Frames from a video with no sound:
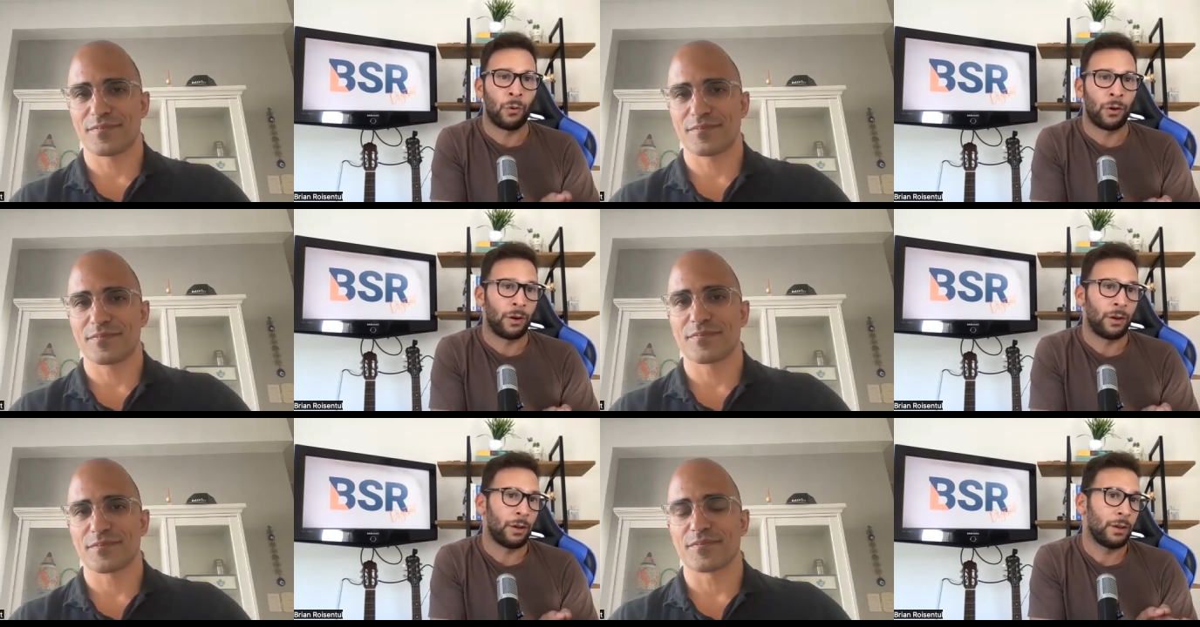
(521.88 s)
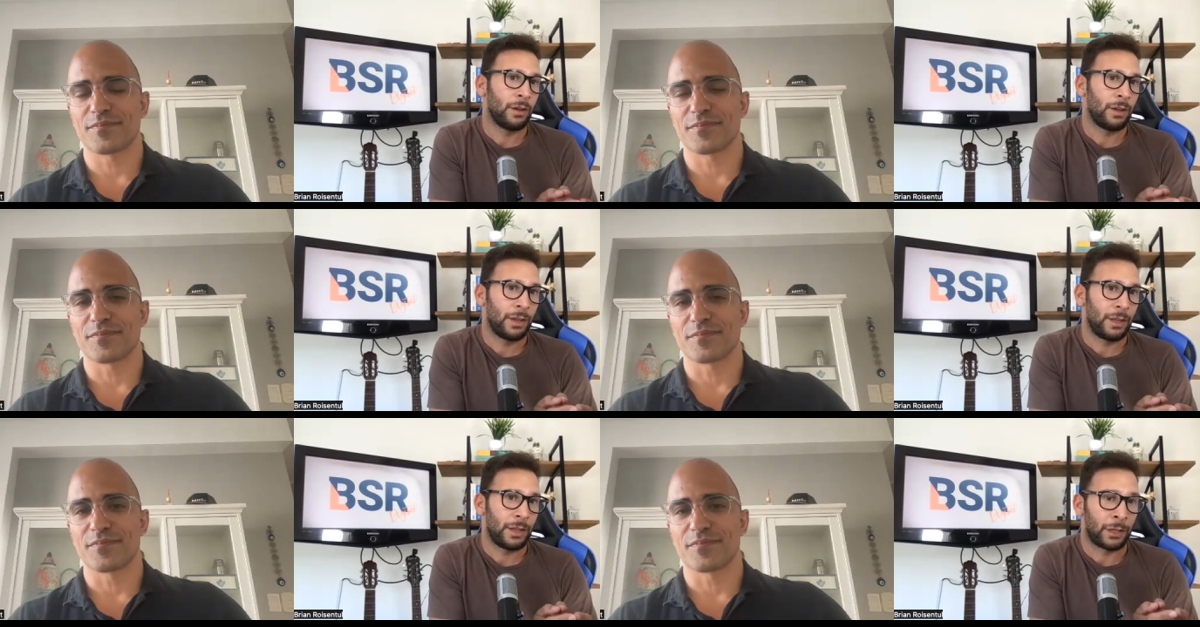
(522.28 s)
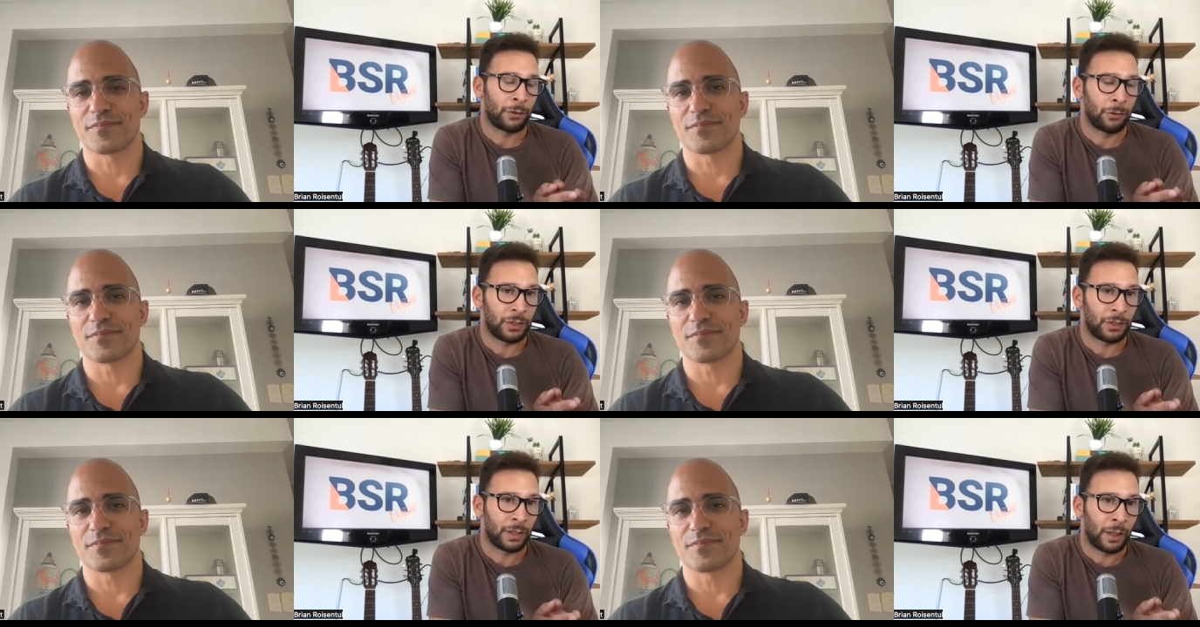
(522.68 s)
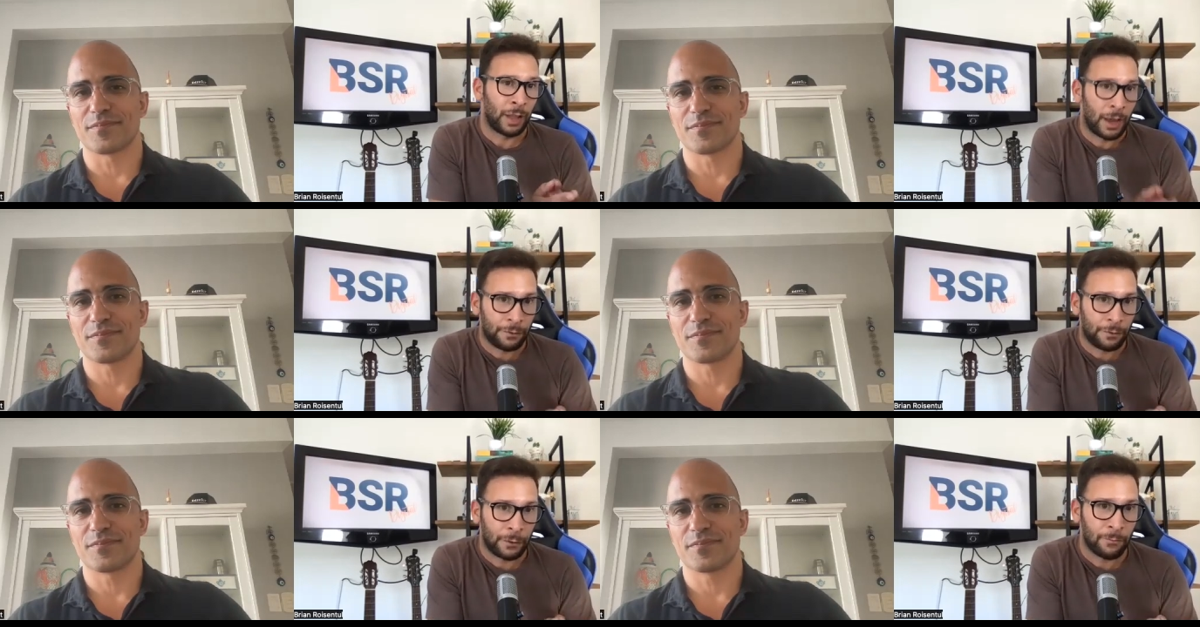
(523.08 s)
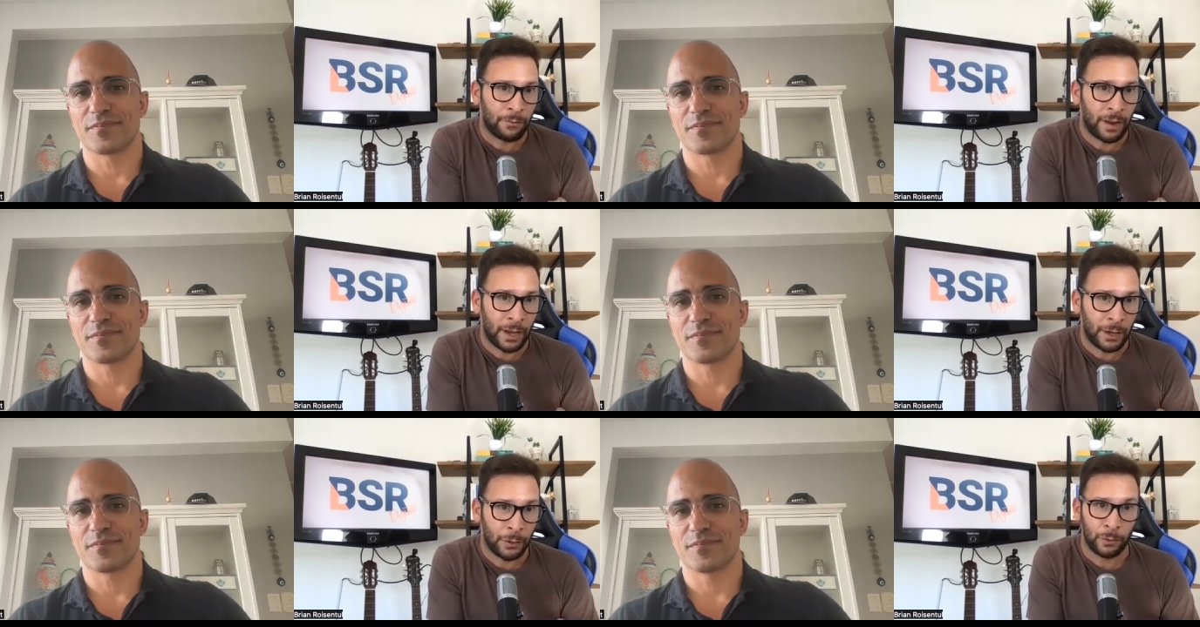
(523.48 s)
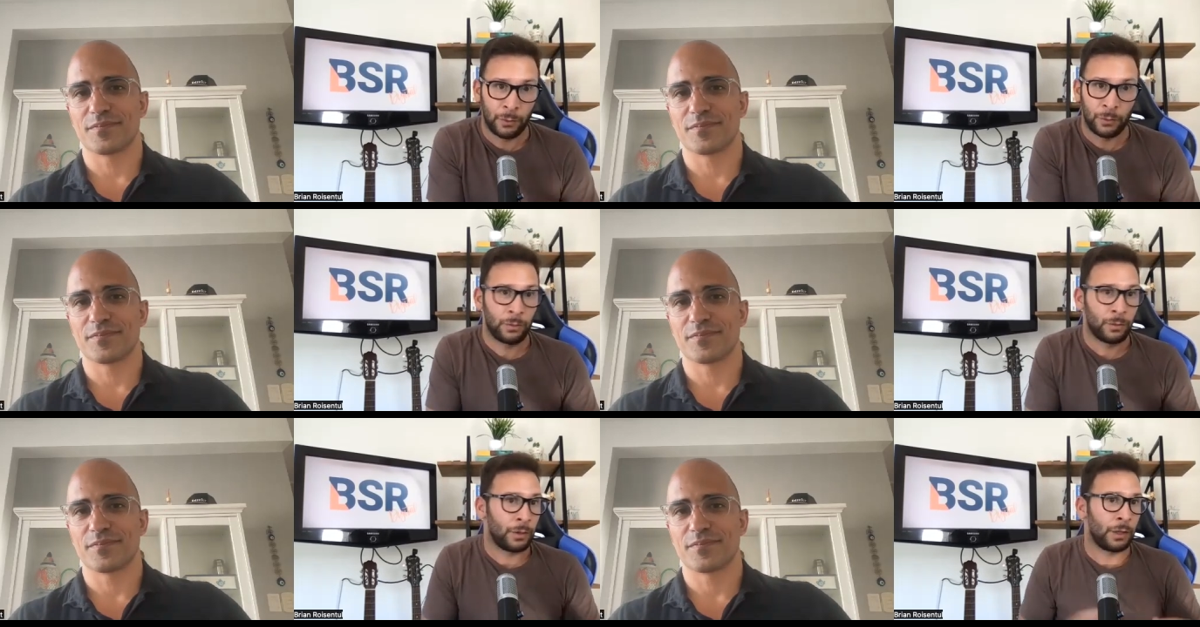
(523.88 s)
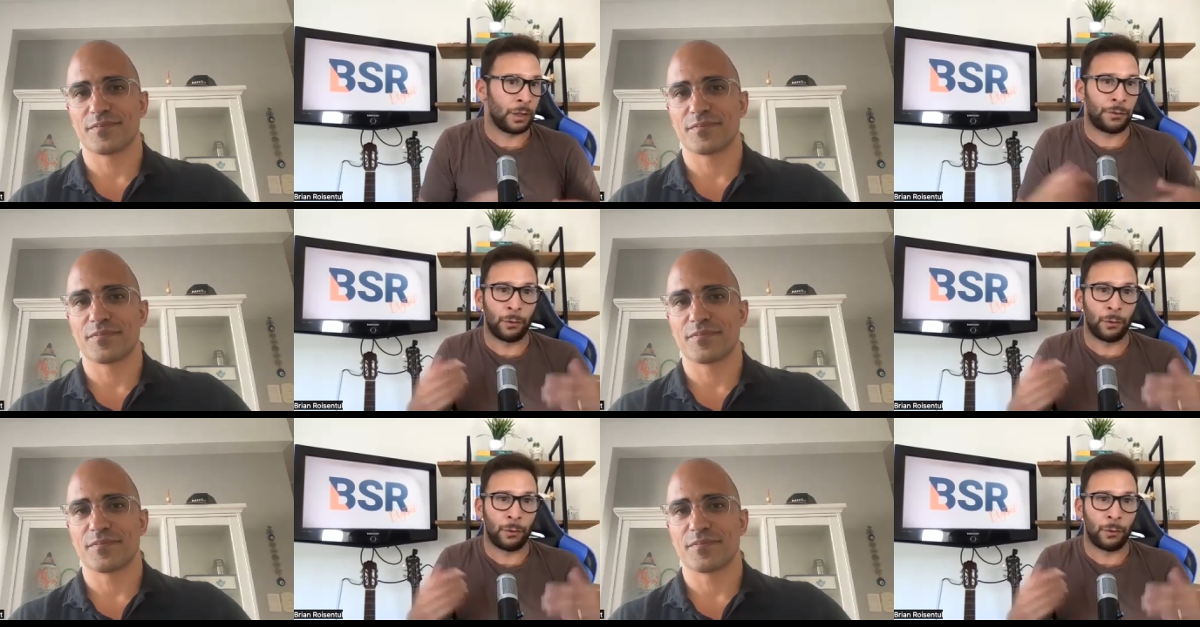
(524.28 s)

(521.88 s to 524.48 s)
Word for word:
Speaker 1: or increase the lifetime value,